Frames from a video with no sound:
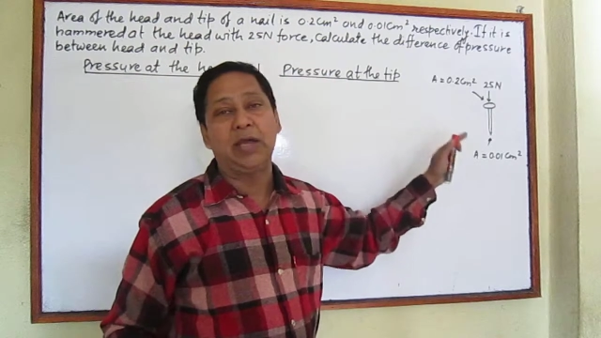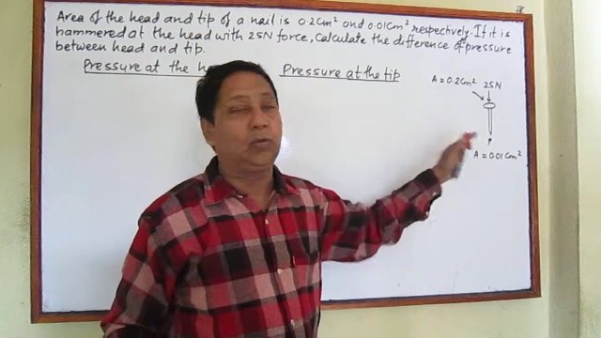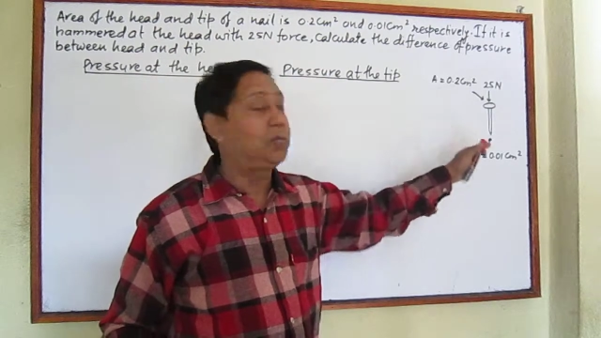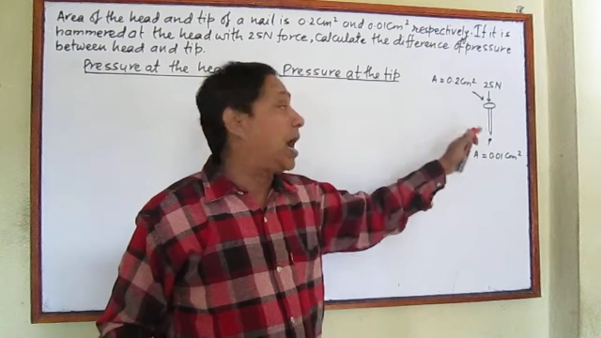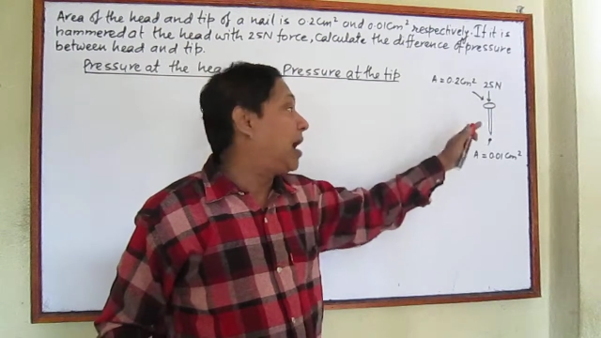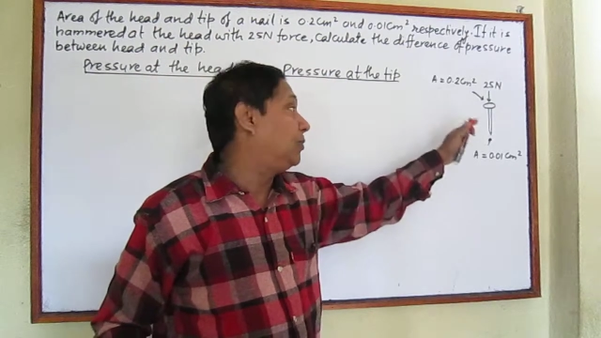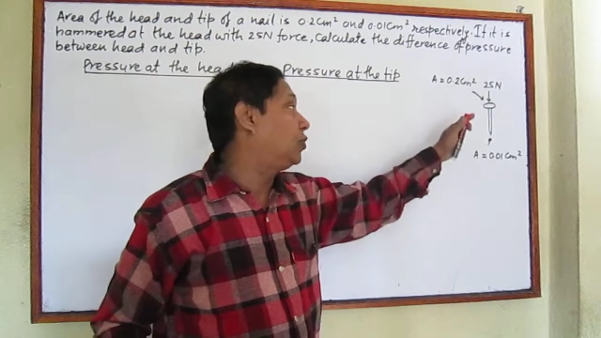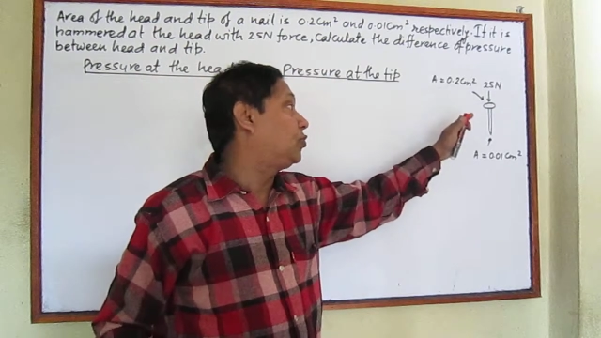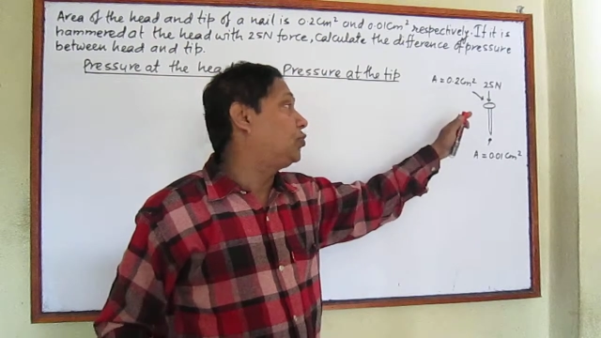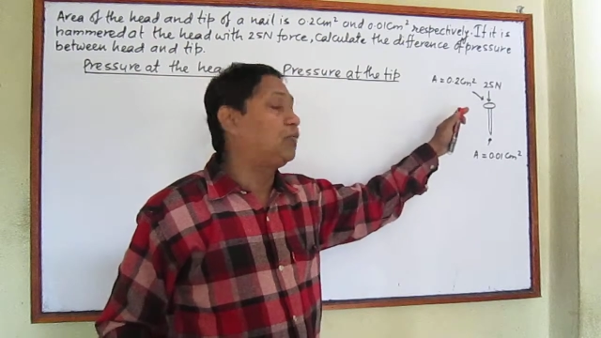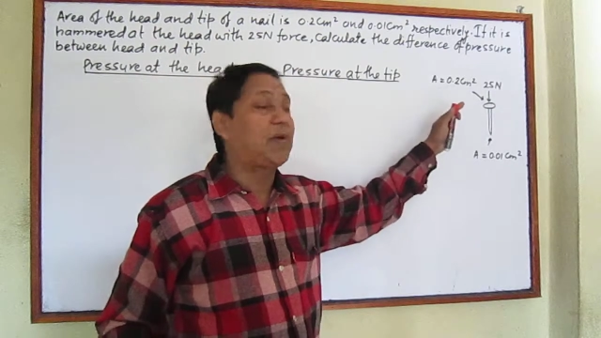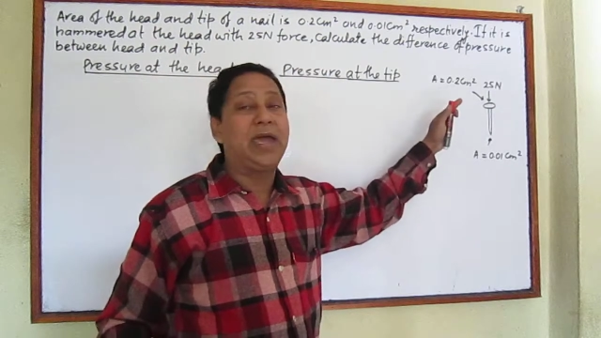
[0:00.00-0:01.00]
am going
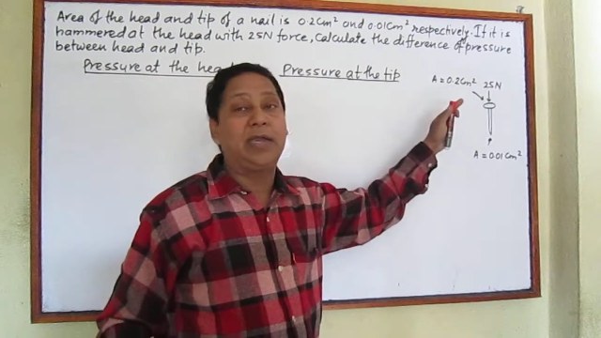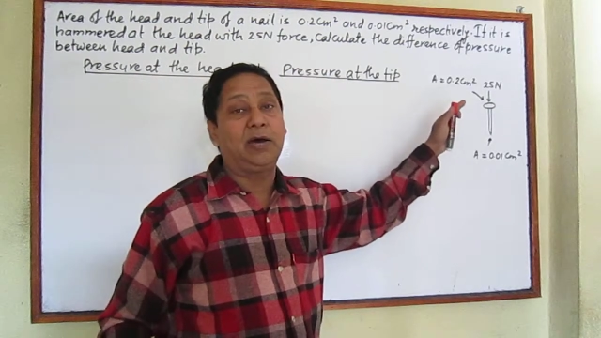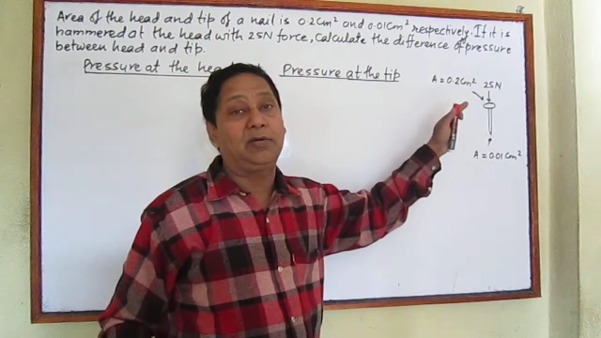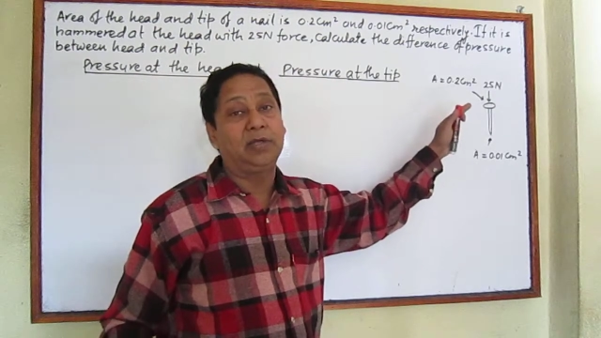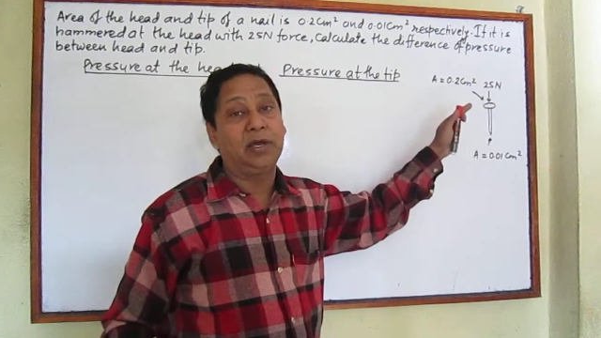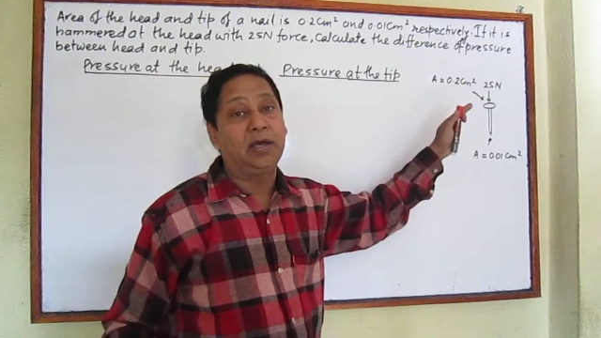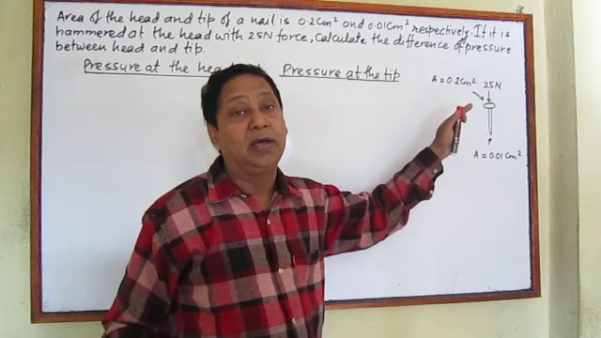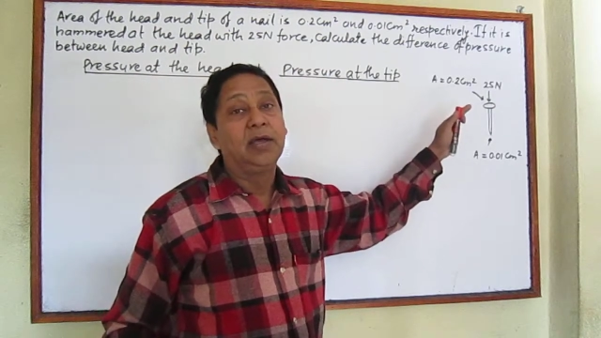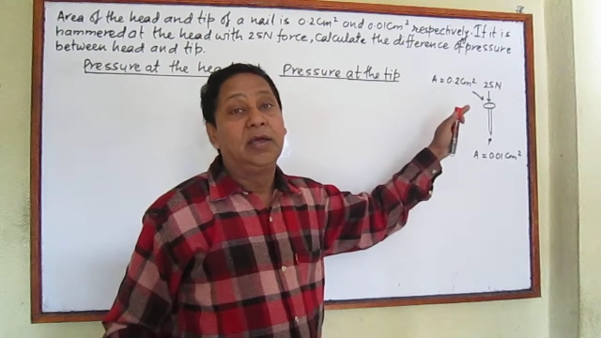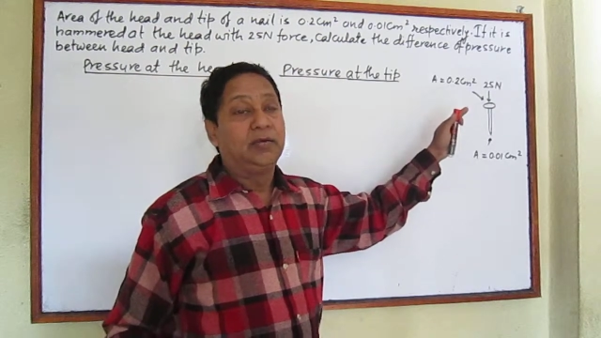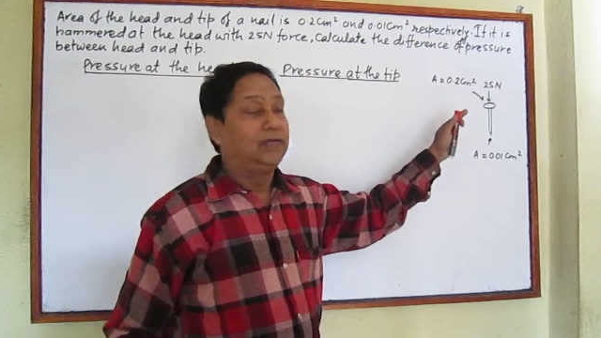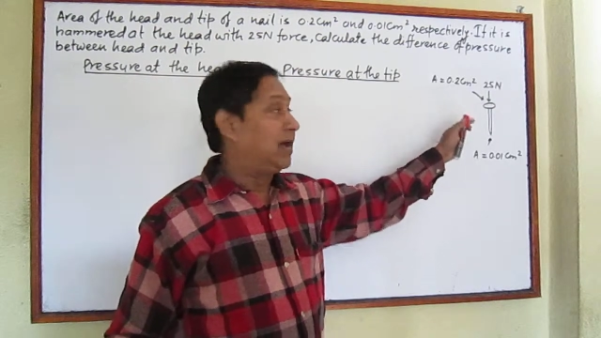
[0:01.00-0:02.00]
to find out the
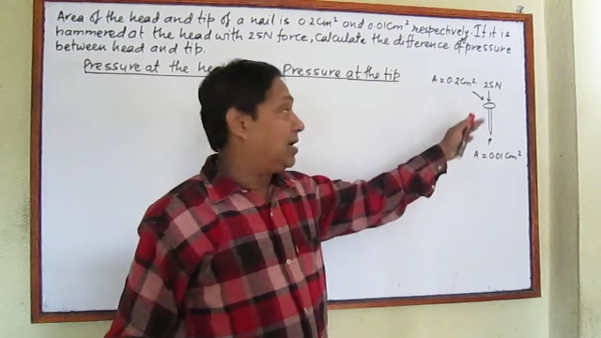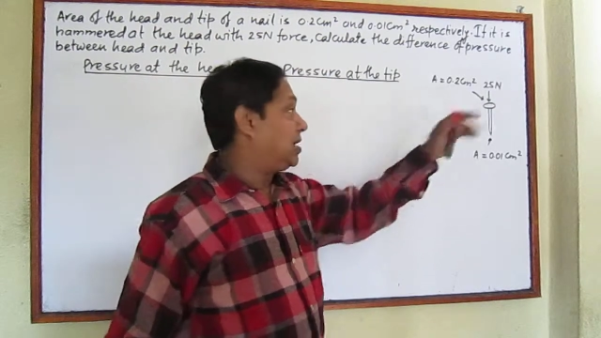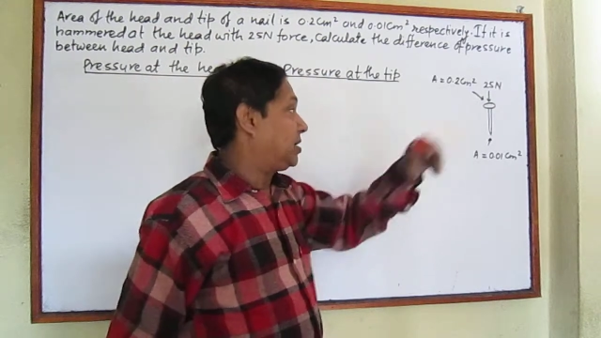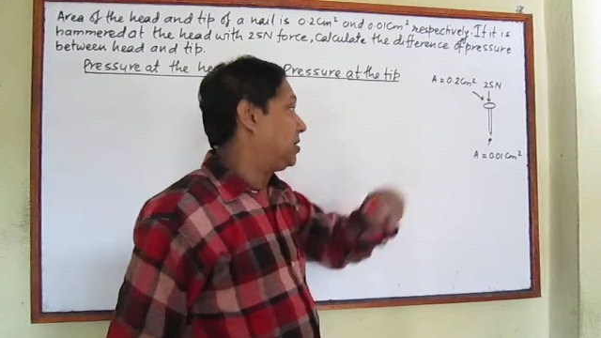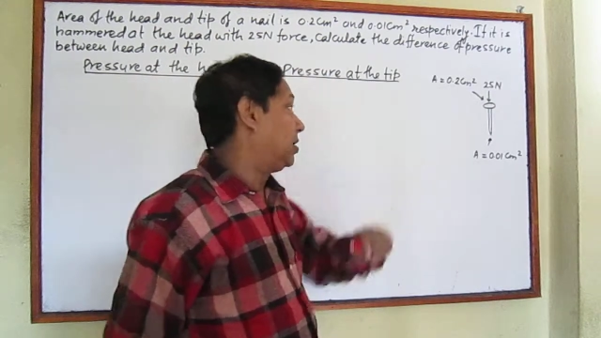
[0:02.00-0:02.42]
variation